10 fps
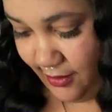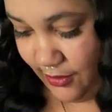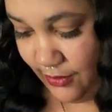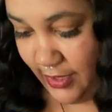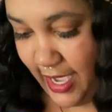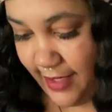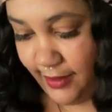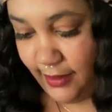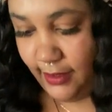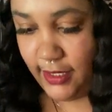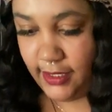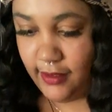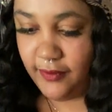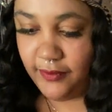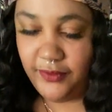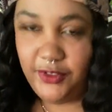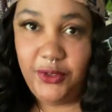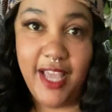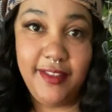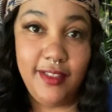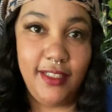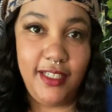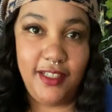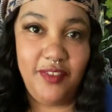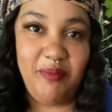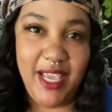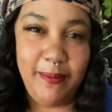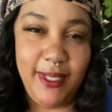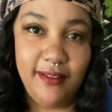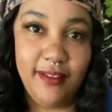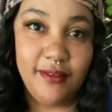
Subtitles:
You got the love. You got the love, baby.